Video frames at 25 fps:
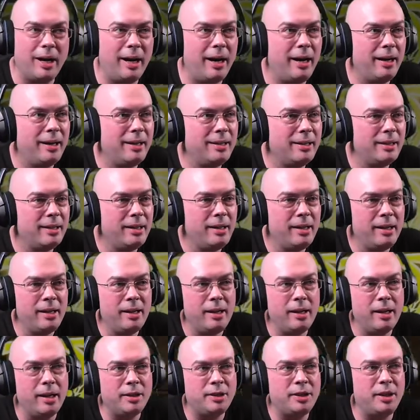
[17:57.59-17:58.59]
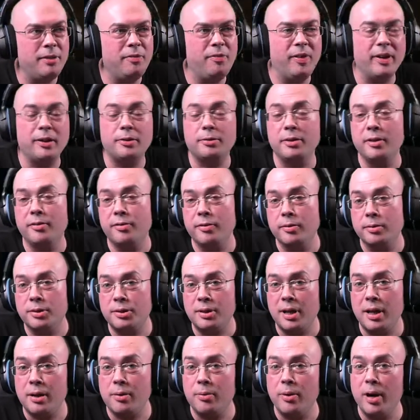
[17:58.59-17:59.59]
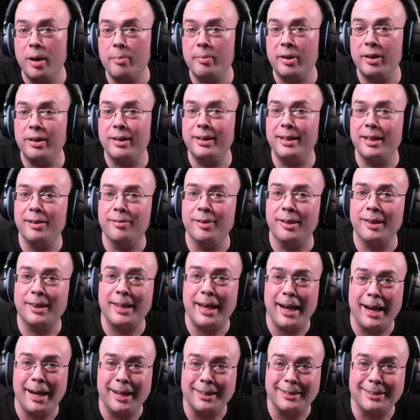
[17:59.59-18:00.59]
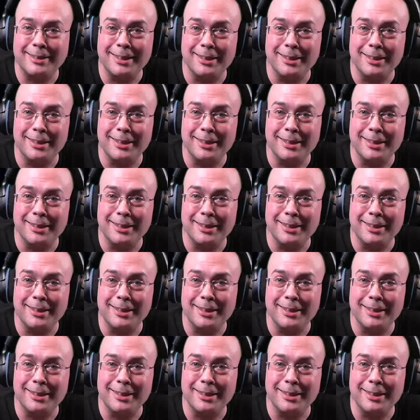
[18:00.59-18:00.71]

Uh, achieve victory through struggle, I'm going to leave there.